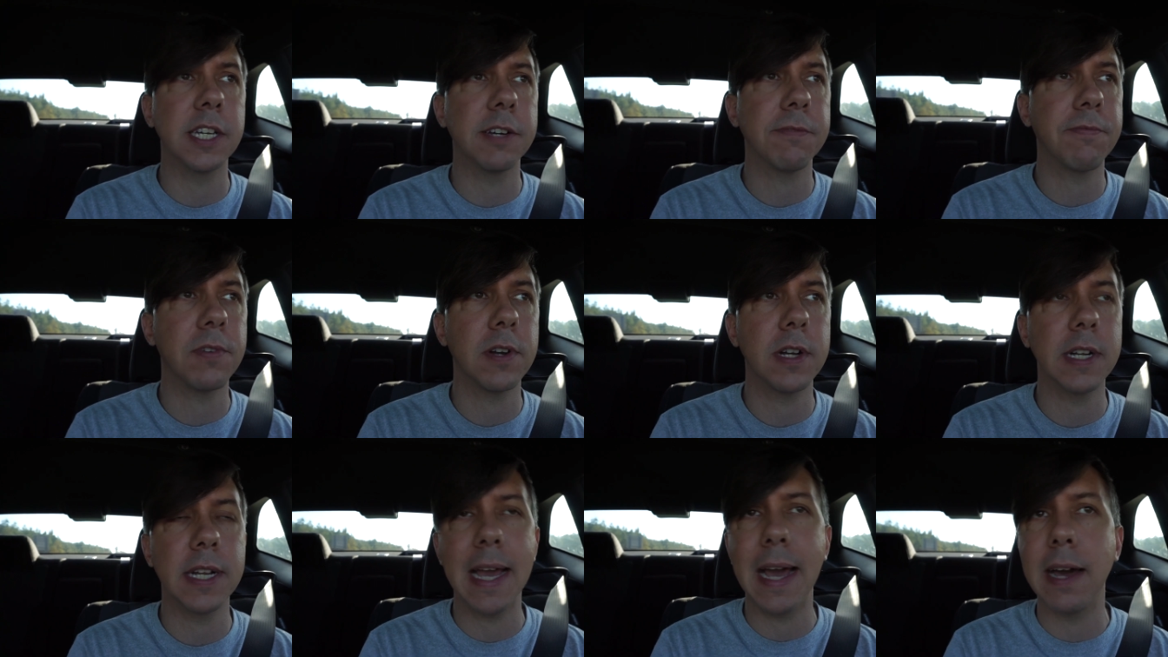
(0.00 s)

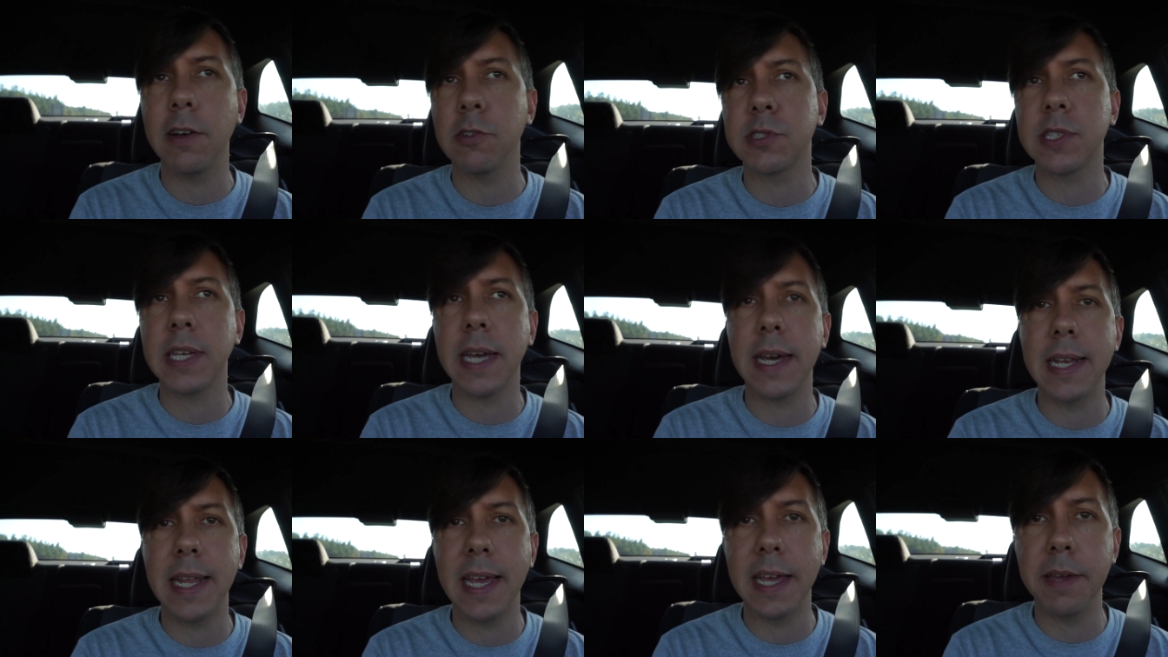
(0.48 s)
different
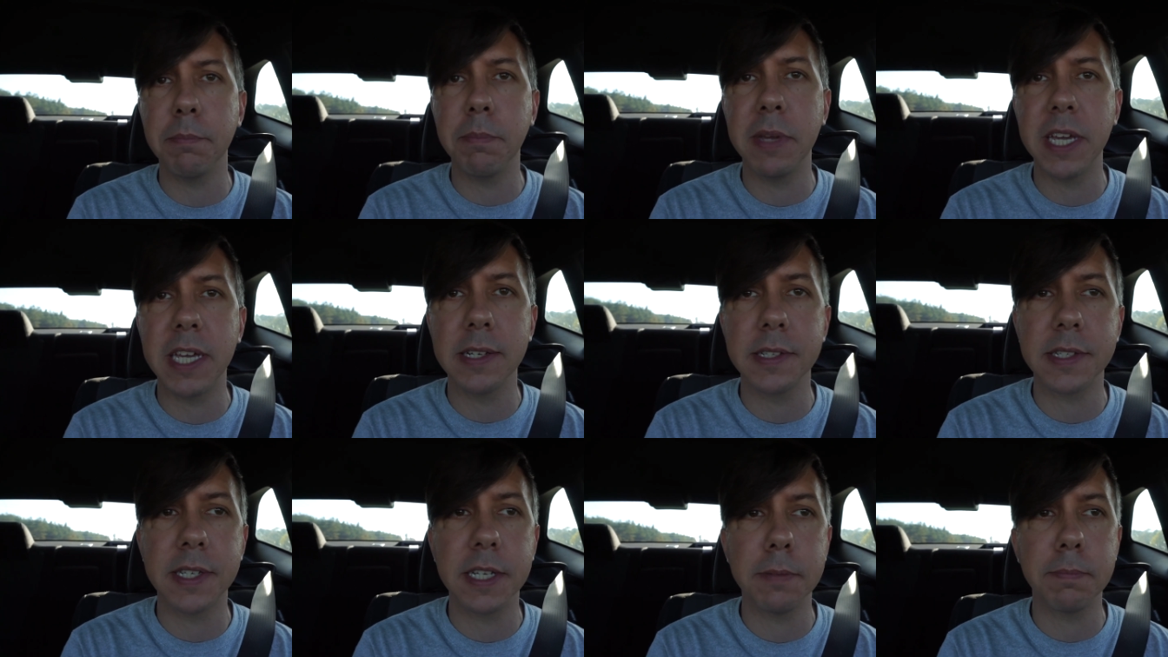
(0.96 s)
outside
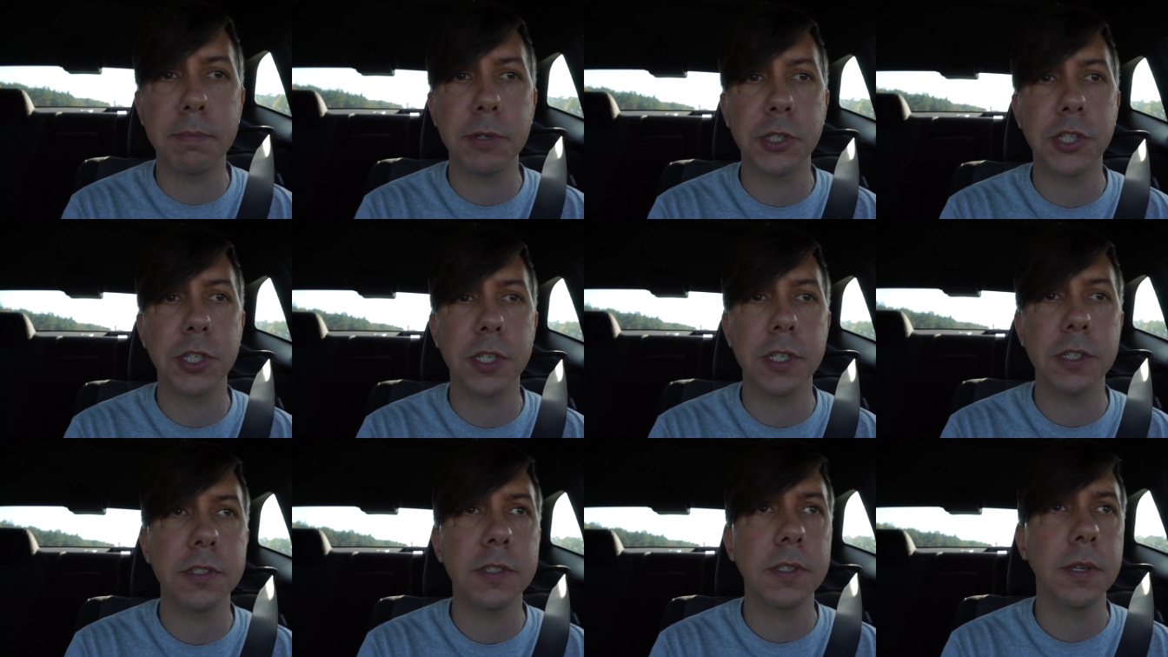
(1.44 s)
ambient
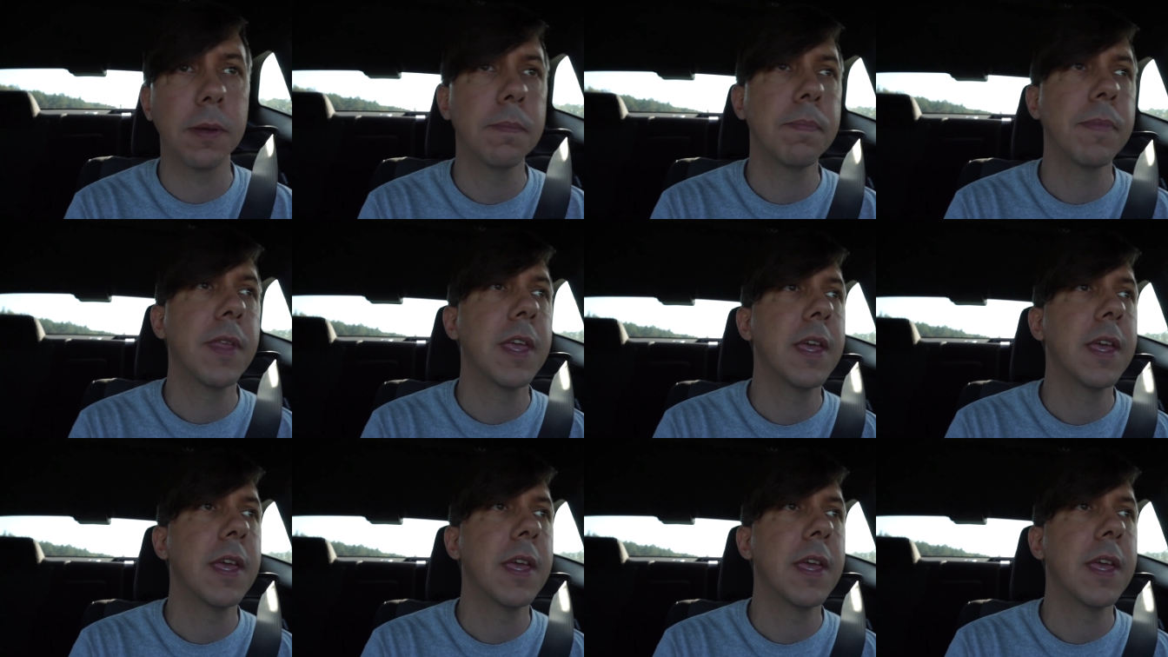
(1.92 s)
temperatures.